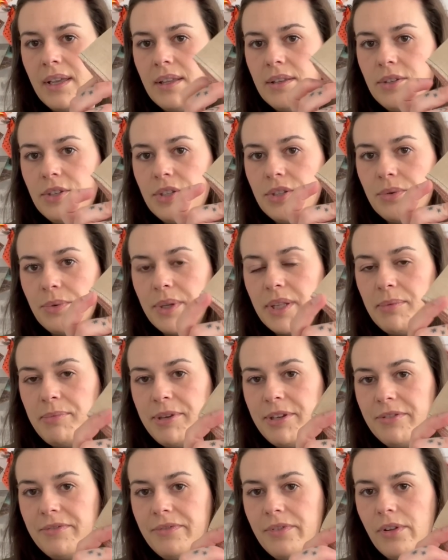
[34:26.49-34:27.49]
Just a really
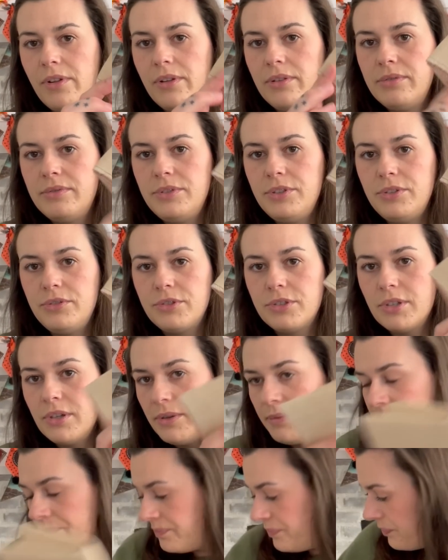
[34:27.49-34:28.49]
beautiful neutral.